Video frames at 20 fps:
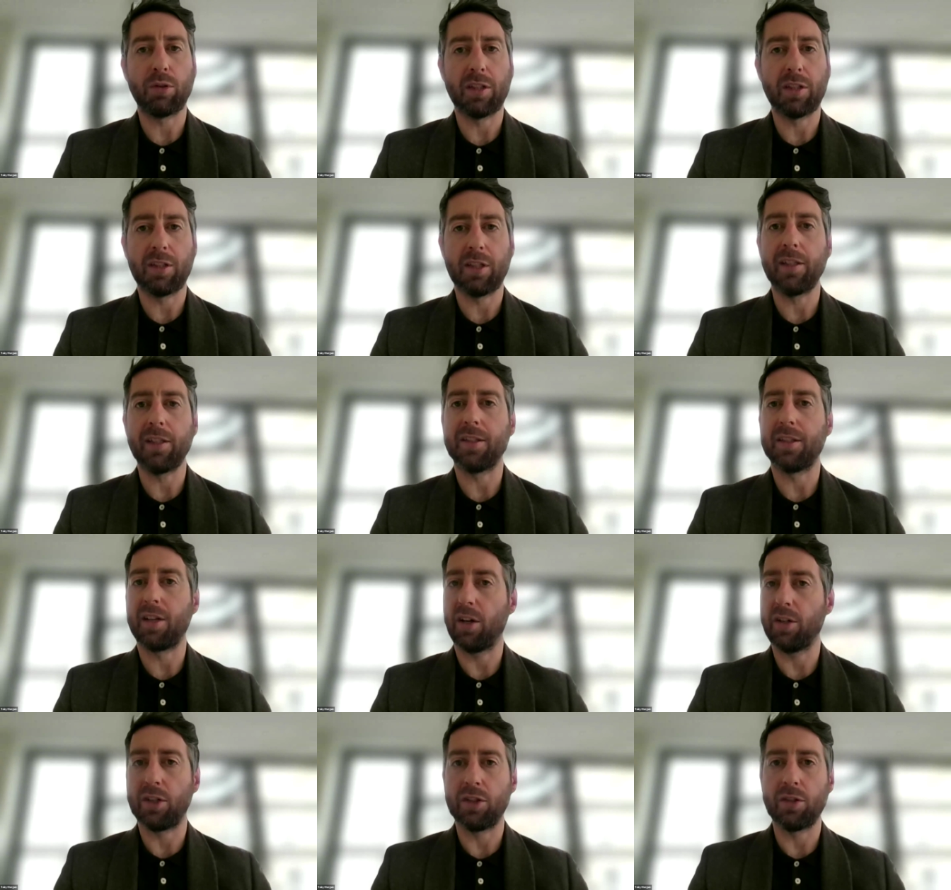because it
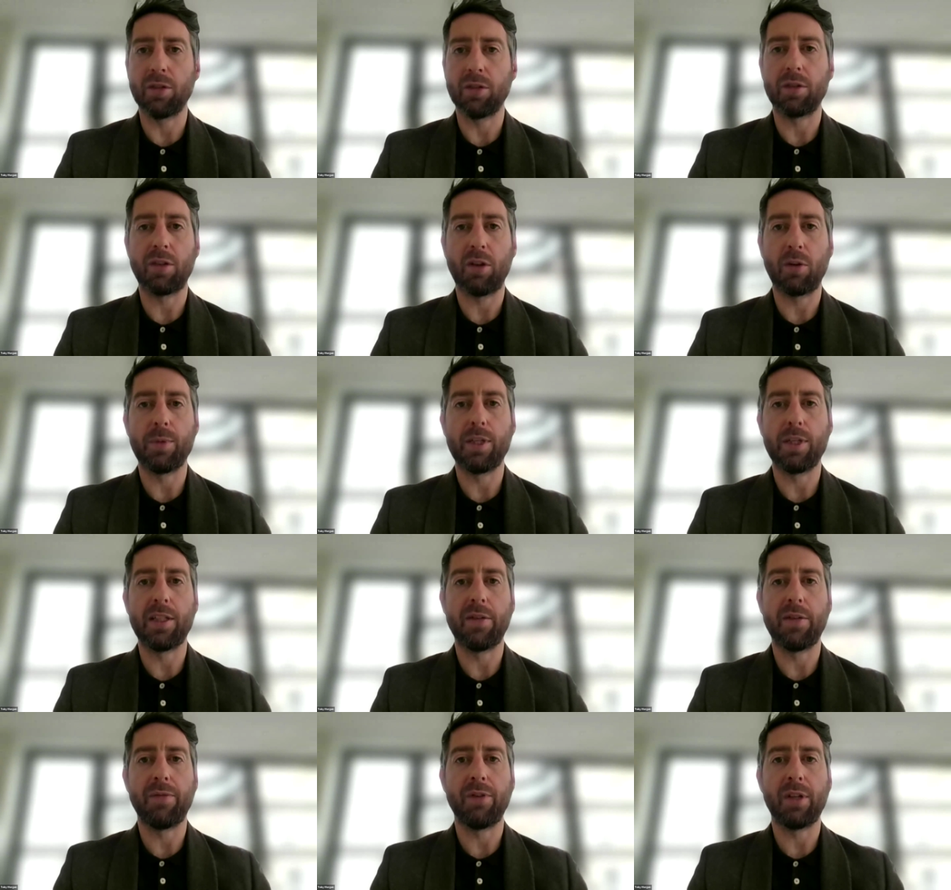touches on so
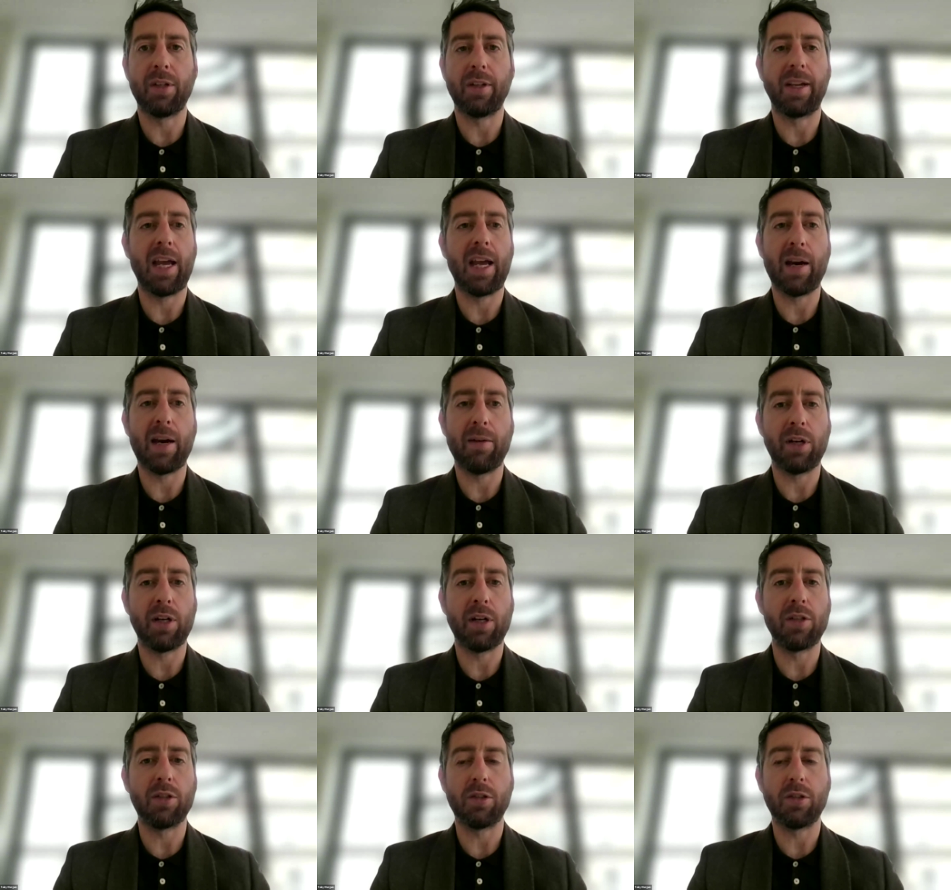many different
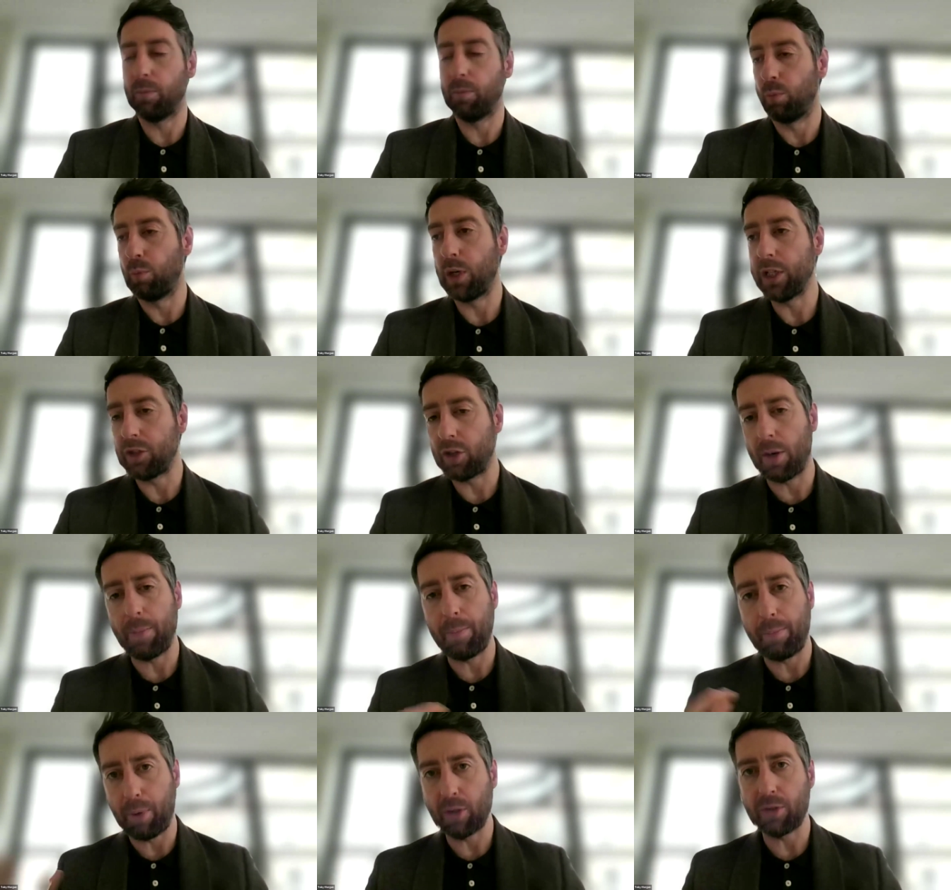areas which
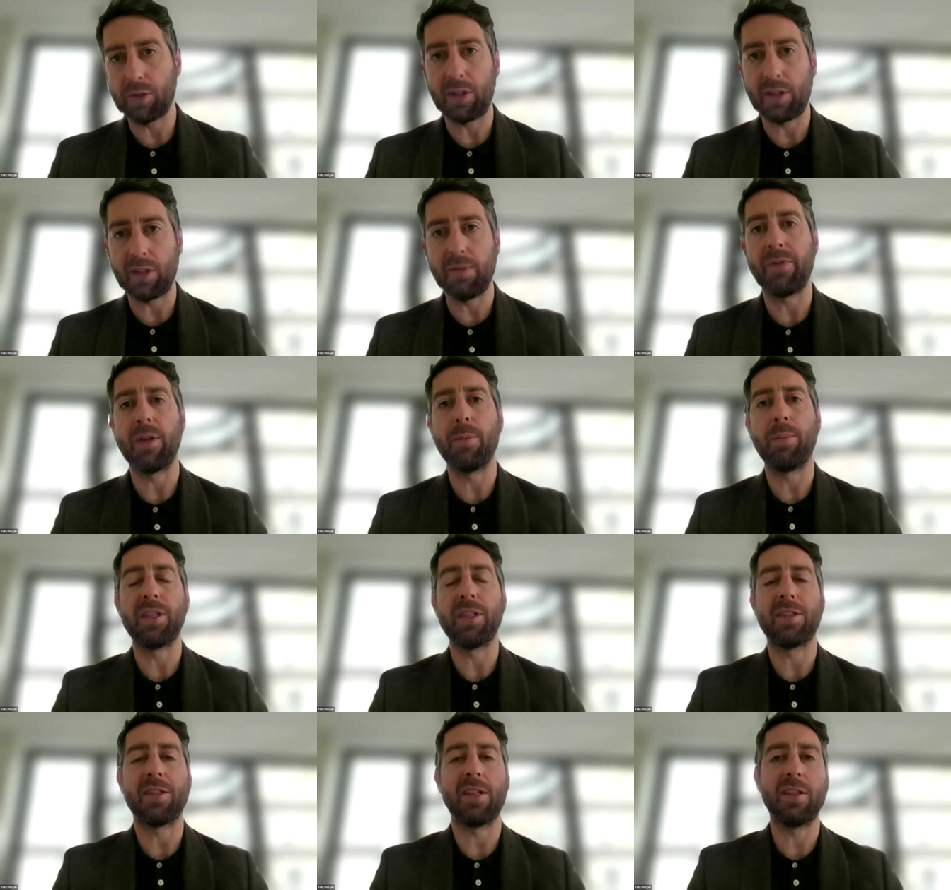are positive for the
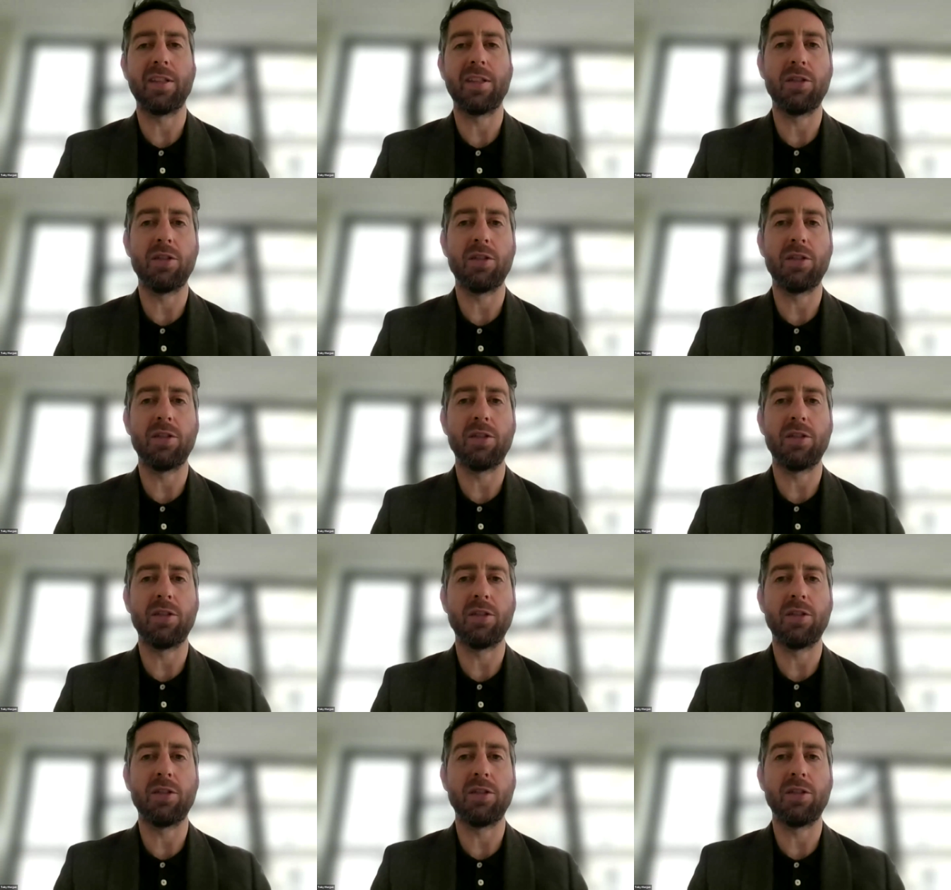business.